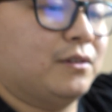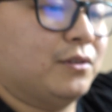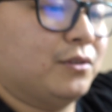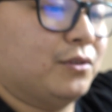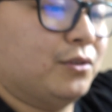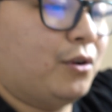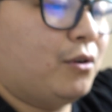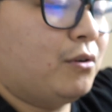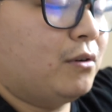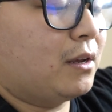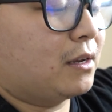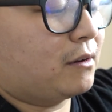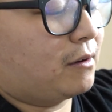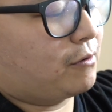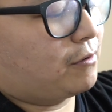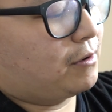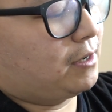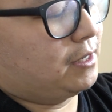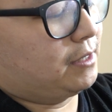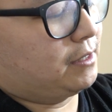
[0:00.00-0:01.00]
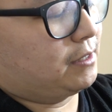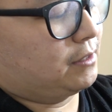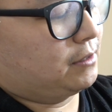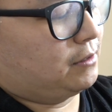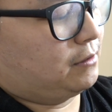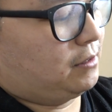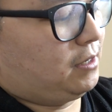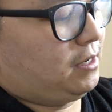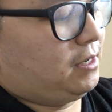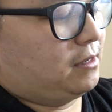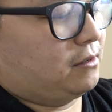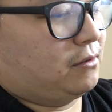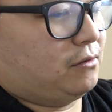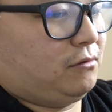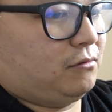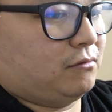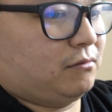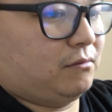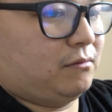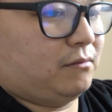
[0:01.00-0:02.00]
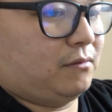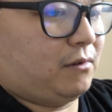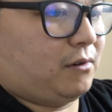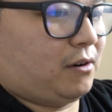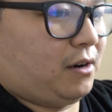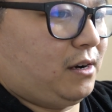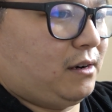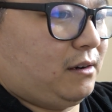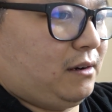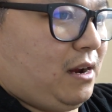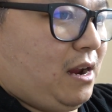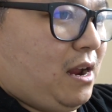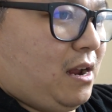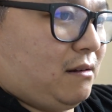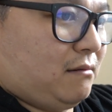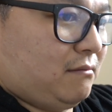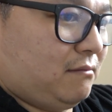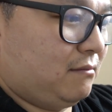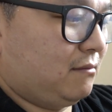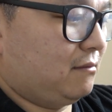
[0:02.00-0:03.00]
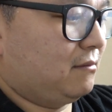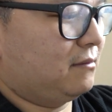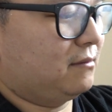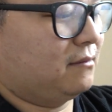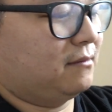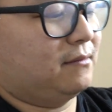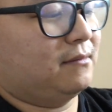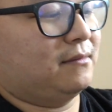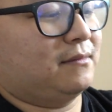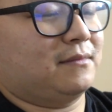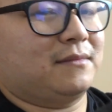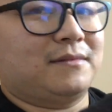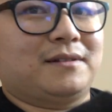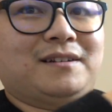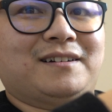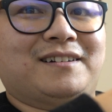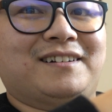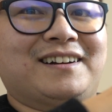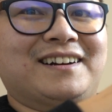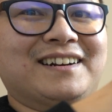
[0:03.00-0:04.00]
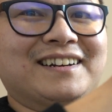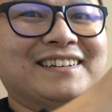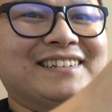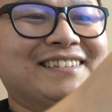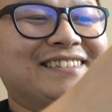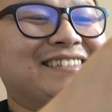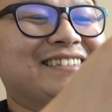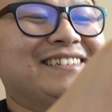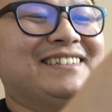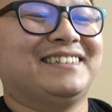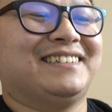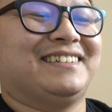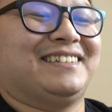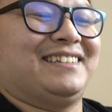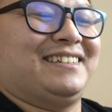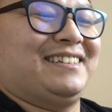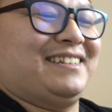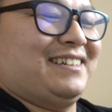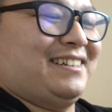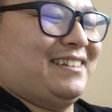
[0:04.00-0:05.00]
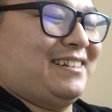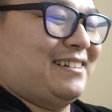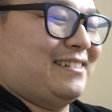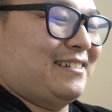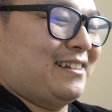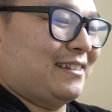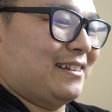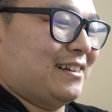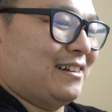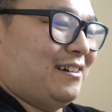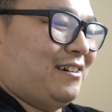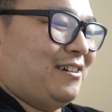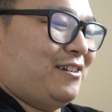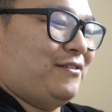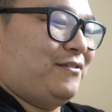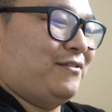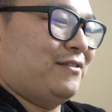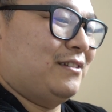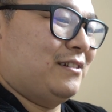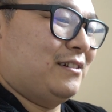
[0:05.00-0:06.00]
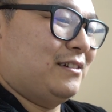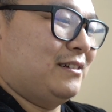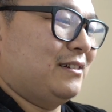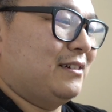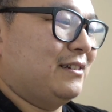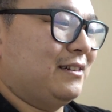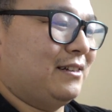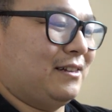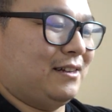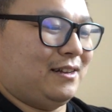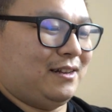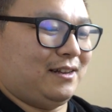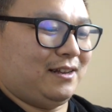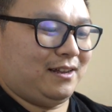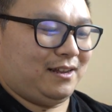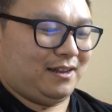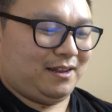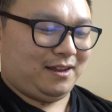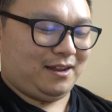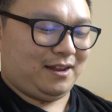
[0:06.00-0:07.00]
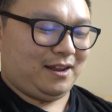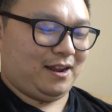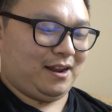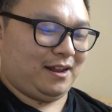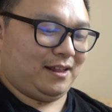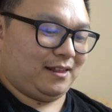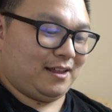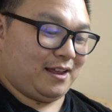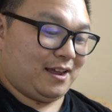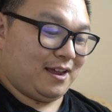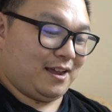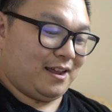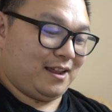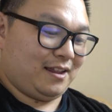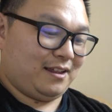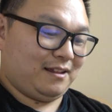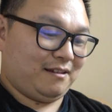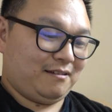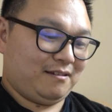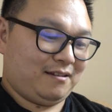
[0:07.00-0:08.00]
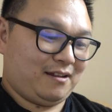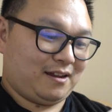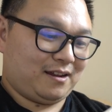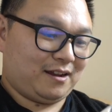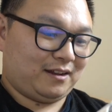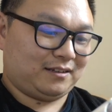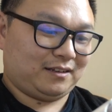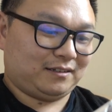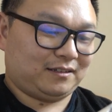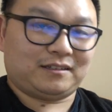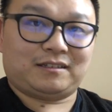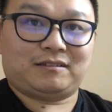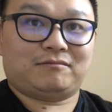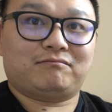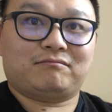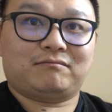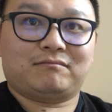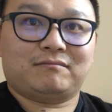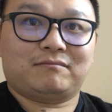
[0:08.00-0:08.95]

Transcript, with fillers: No liquid cleaners. Okay, cool. Alright. Ah. Take it off. And then I guess I just